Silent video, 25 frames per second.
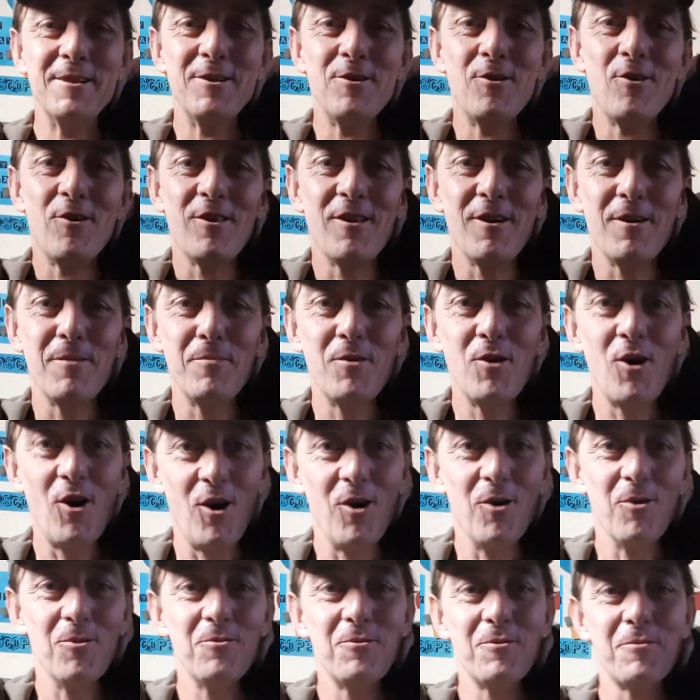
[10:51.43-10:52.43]
Not that I'm not
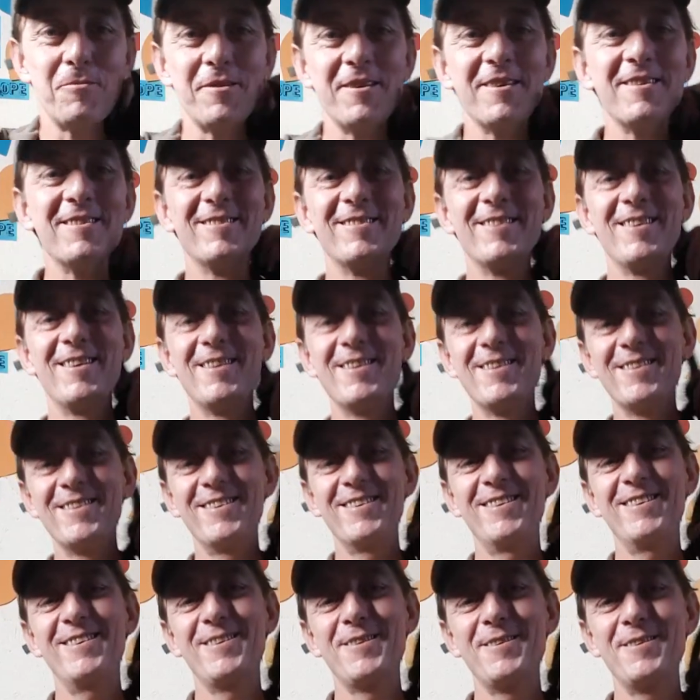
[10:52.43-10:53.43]
old, but you
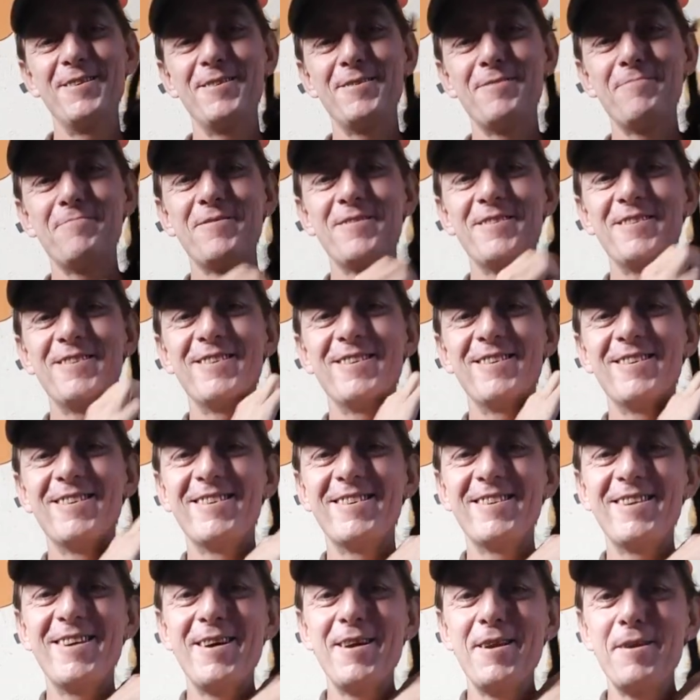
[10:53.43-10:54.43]
know, you don't want to
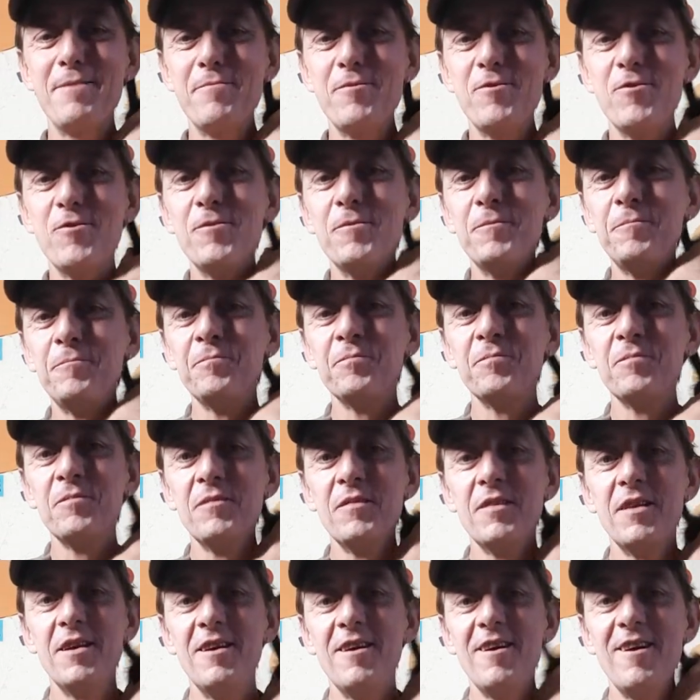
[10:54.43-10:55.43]
see it anymore.
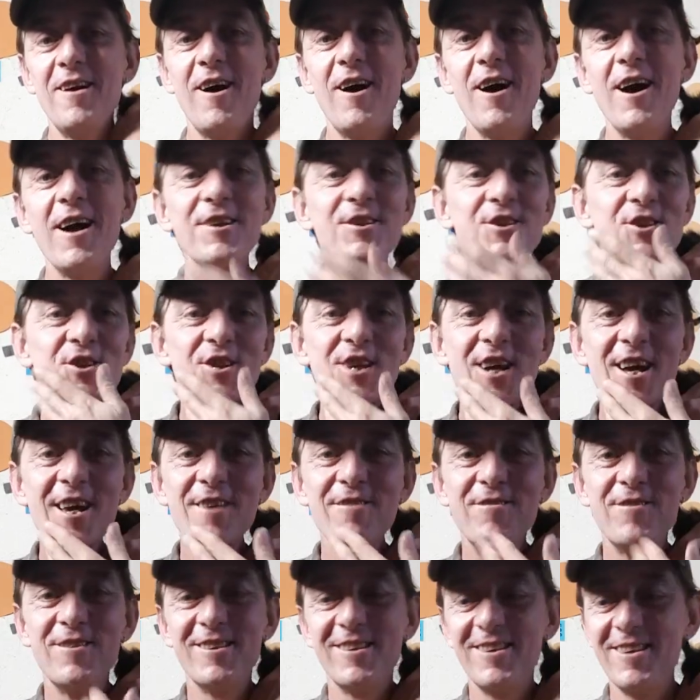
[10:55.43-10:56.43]
I had a
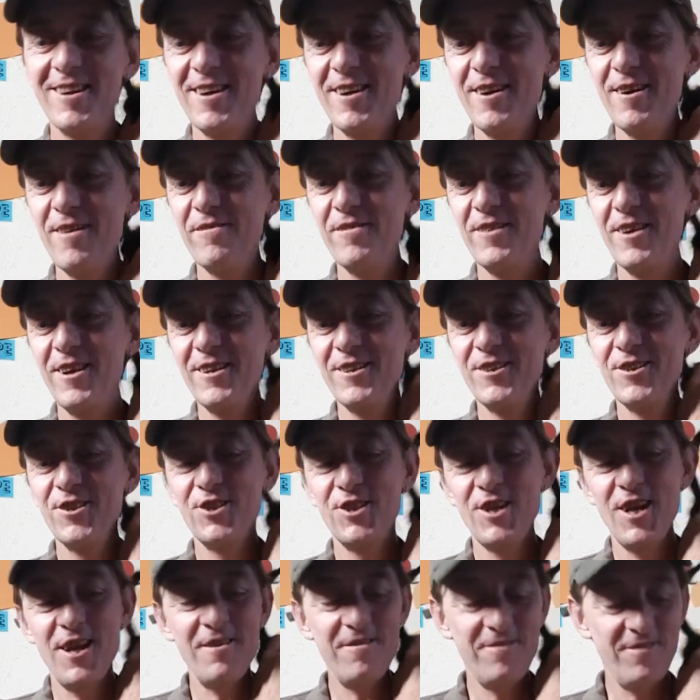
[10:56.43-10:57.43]
shave today. I haven't had to
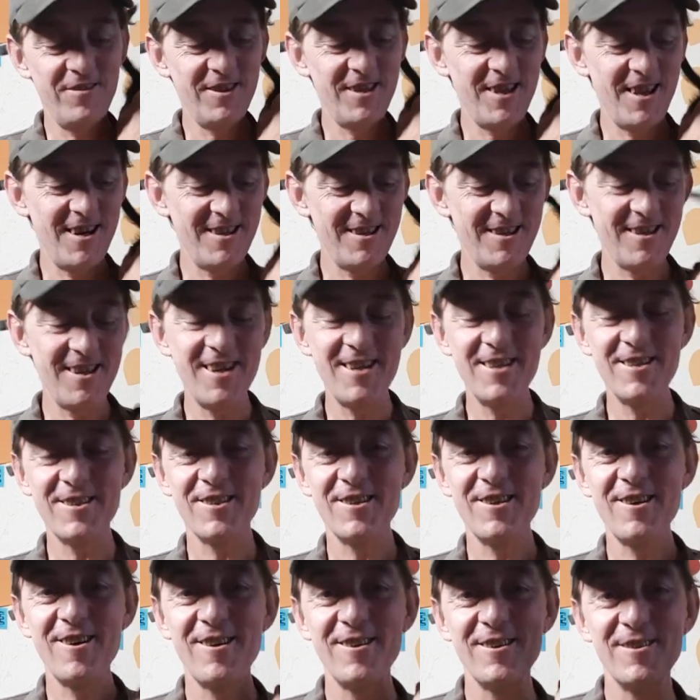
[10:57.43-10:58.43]
shave for 10 days,
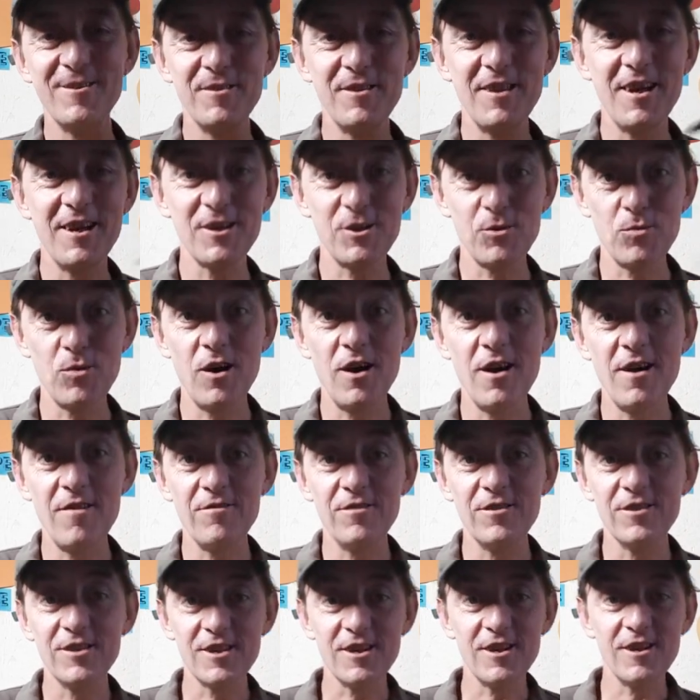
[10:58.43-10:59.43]
and that's why I
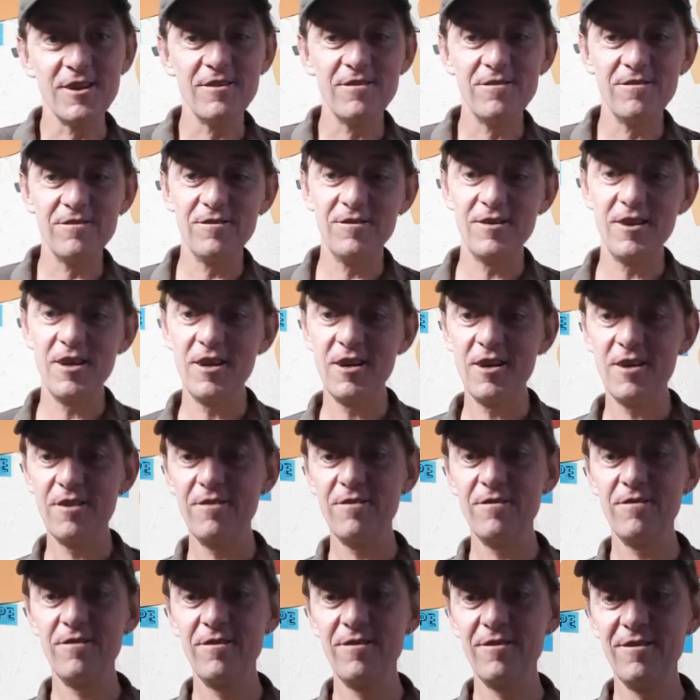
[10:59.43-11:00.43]
haven't done
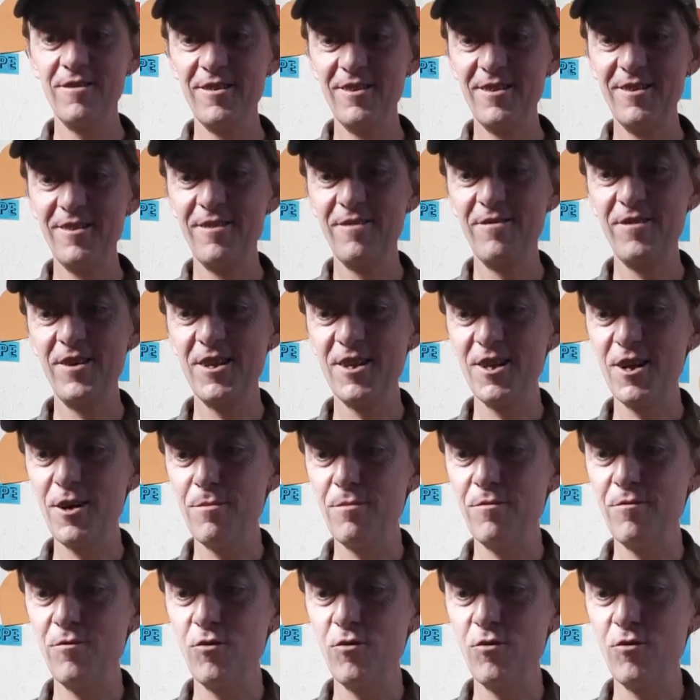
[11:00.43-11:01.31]
a video